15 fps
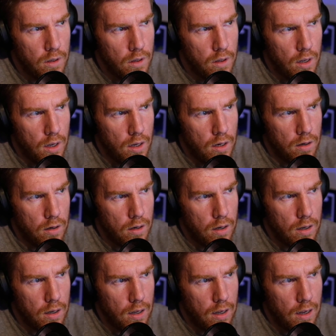And
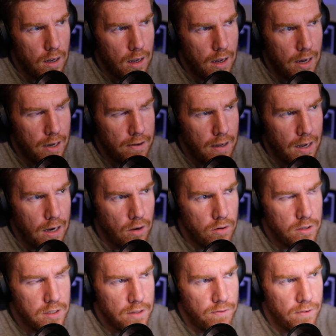I
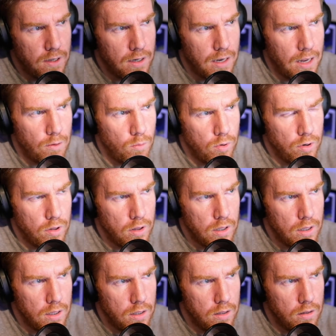honestly feel like one of
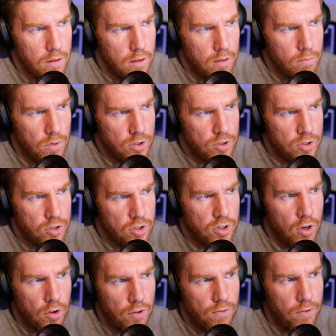the most
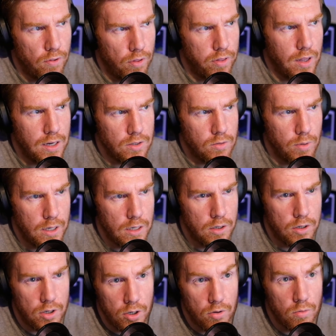soulful things we can
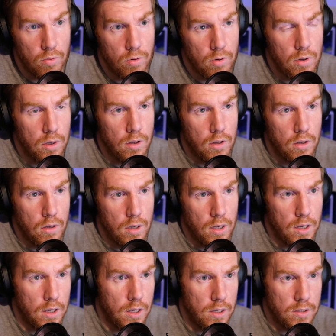do
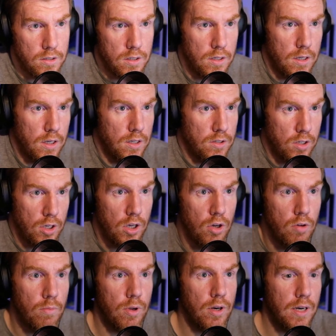as a
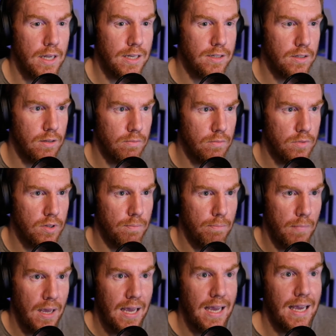human is to
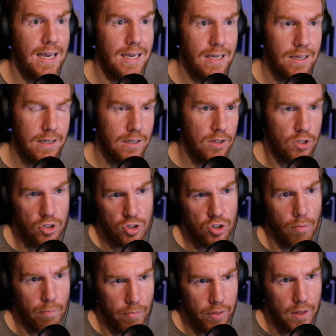make
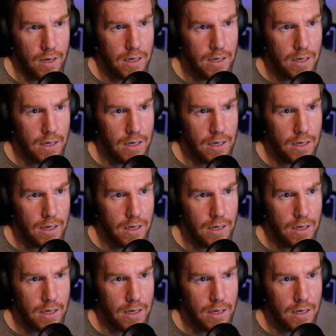something,